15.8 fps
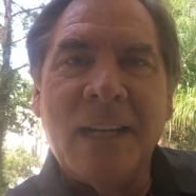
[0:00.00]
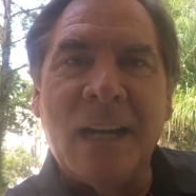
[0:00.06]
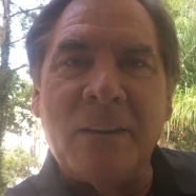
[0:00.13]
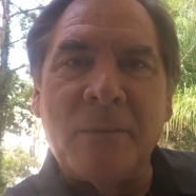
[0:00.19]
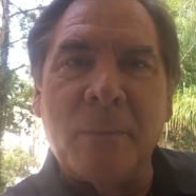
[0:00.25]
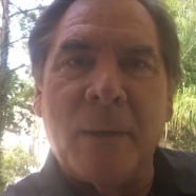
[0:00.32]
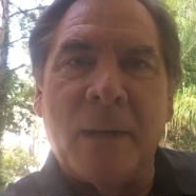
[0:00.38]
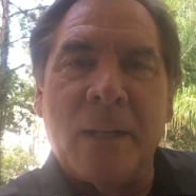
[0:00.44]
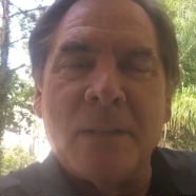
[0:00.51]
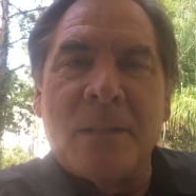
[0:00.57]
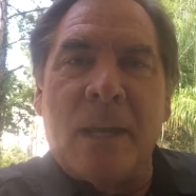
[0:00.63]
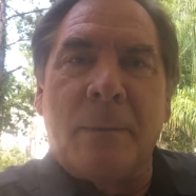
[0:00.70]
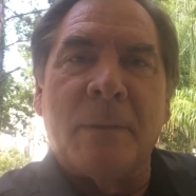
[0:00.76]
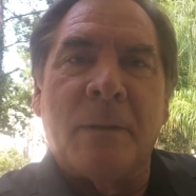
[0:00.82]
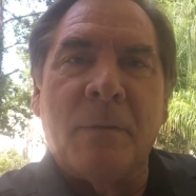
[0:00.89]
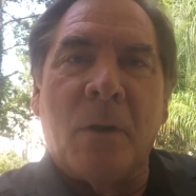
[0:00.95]
Hi, everybody.
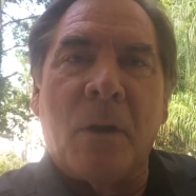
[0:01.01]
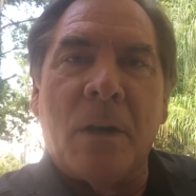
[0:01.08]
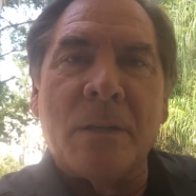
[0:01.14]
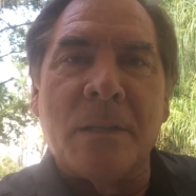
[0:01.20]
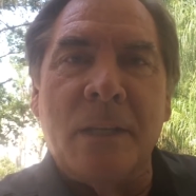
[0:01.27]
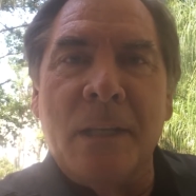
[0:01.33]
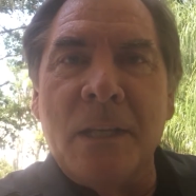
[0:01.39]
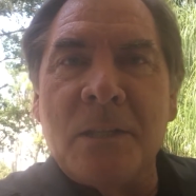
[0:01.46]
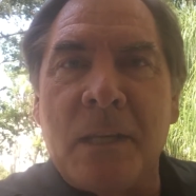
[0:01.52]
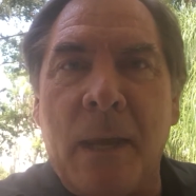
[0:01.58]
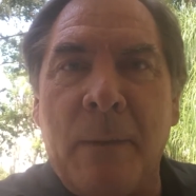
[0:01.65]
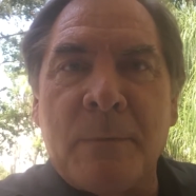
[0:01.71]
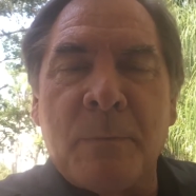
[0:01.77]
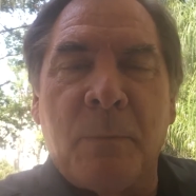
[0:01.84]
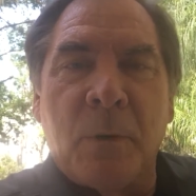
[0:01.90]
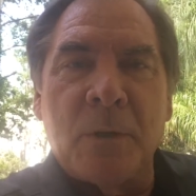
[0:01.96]
Sam Kouvaris in the
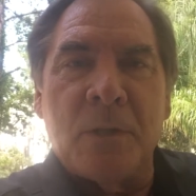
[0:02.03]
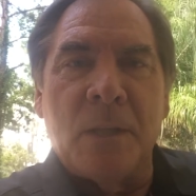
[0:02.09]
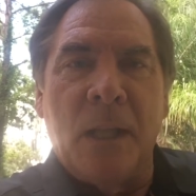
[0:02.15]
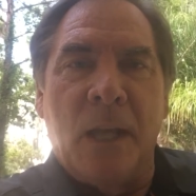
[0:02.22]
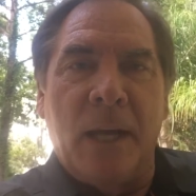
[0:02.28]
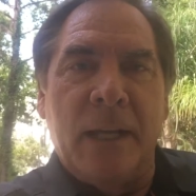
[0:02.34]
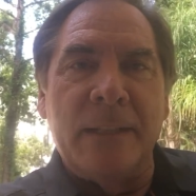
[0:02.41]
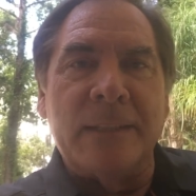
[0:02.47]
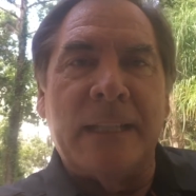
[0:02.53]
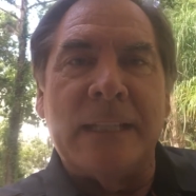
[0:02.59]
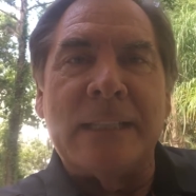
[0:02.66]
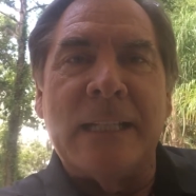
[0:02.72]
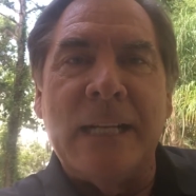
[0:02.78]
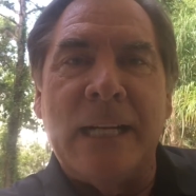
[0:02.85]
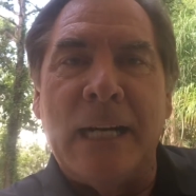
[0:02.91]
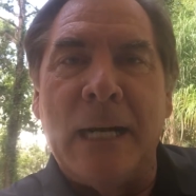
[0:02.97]

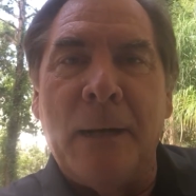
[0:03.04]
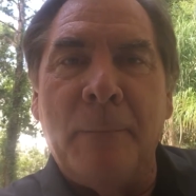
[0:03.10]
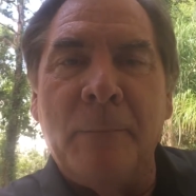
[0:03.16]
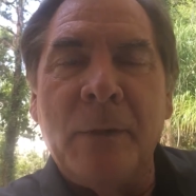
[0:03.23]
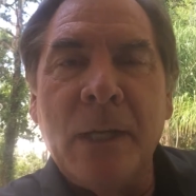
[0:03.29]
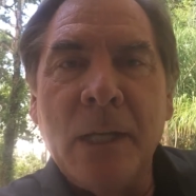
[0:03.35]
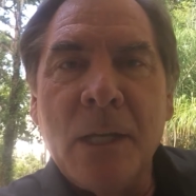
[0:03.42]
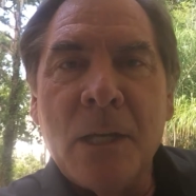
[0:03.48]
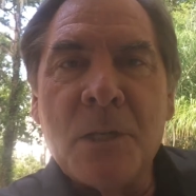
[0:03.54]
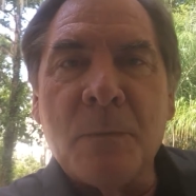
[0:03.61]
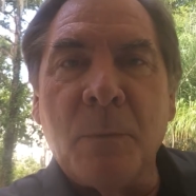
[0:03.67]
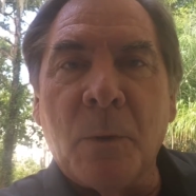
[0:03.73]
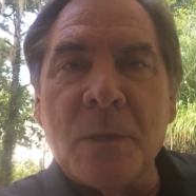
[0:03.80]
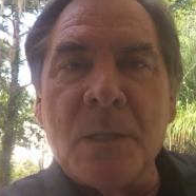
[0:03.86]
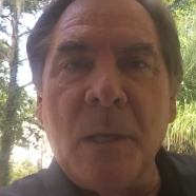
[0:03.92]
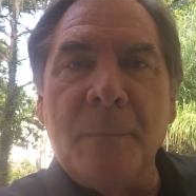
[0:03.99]
samsportsline.com
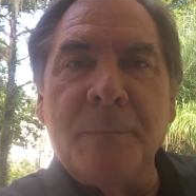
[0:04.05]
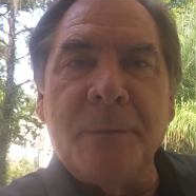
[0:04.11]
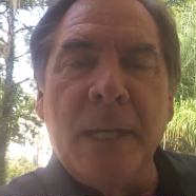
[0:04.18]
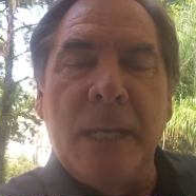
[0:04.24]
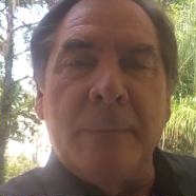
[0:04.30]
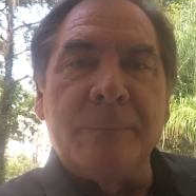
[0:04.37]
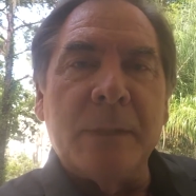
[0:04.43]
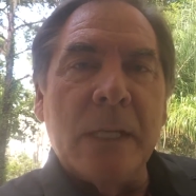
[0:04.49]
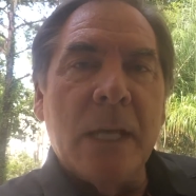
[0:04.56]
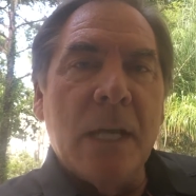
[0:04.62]
sports update.